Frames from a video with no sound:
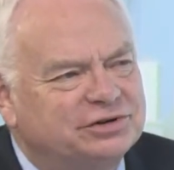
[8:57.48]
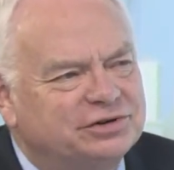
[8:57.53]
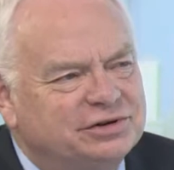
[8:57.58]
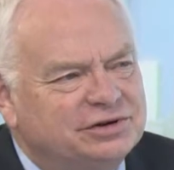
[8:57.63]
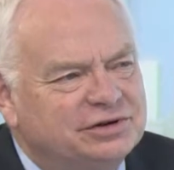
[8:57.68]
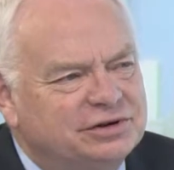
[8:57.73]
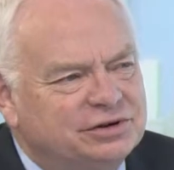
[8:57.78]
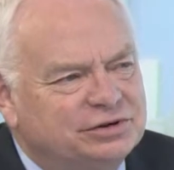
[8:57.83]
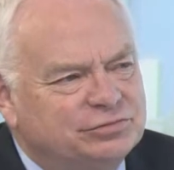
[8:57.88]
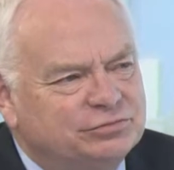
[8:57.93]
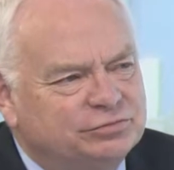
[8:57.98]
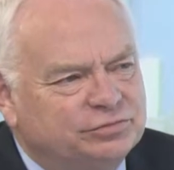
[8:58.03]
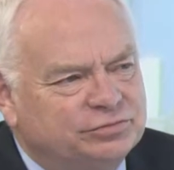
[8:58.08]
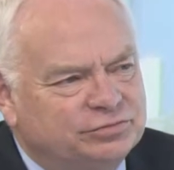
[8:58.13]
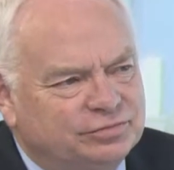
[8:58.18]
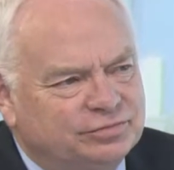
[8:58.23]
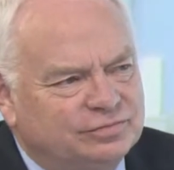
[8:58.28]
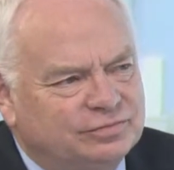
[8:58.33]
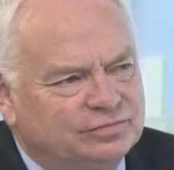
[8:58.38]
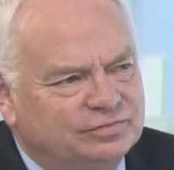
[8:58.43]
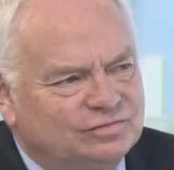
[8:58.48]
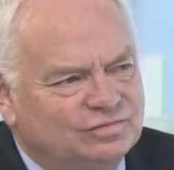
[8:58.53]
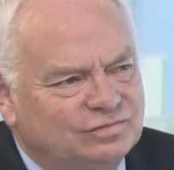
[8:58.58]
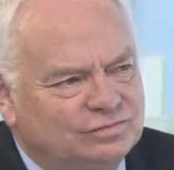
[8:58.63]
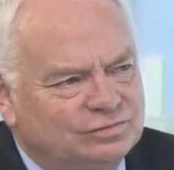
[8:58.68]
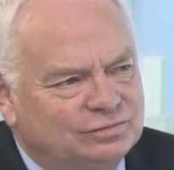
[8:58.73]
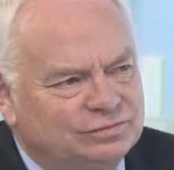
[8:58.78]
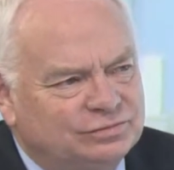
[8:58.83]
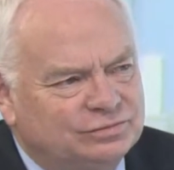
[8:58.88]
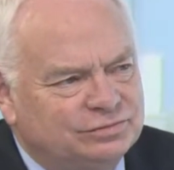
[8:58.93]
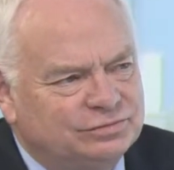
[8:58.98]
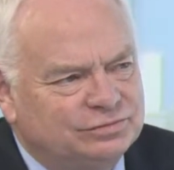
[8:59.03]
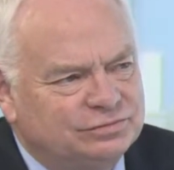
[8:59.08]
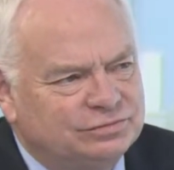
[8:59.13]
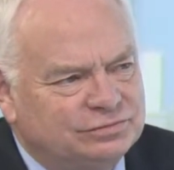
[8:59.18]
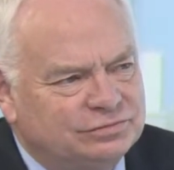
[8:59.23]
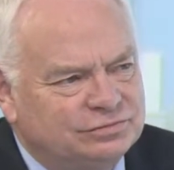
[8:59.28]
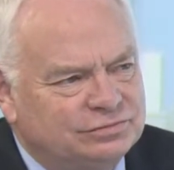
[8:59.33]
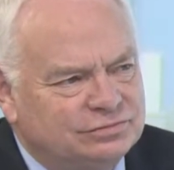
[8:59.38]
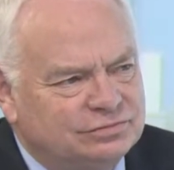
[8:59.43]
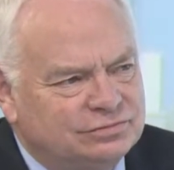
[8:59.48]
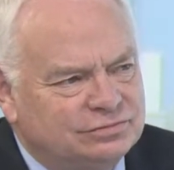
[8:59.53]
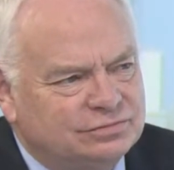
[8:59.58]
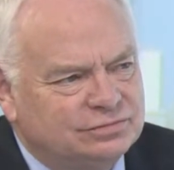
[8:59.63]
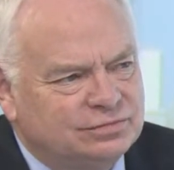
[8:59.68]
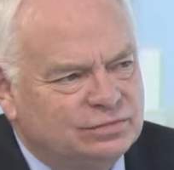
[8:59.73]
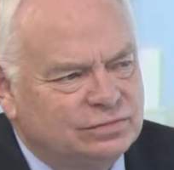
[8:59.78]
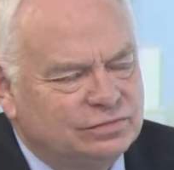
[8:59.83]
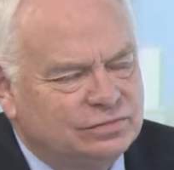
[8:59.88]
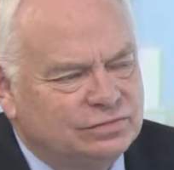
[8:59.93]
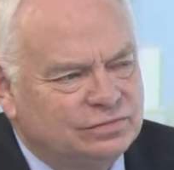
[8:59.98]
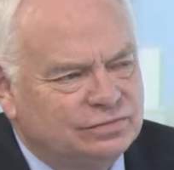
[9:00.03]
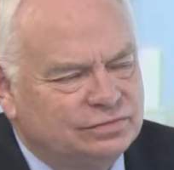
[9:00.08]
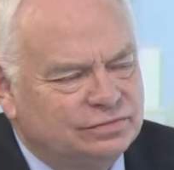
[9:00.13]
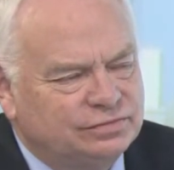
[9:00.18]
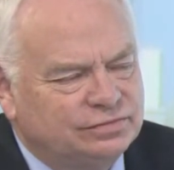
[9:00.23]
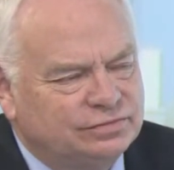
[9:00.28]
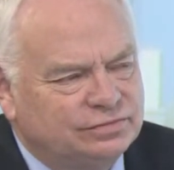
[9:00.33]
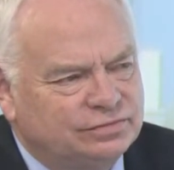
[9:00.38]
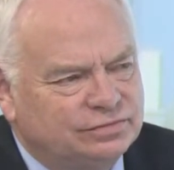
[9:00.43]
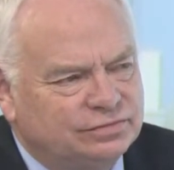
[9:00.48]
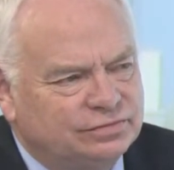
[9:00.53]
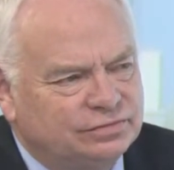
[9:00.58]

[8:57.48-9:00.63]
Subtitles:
I would like to see 2015 first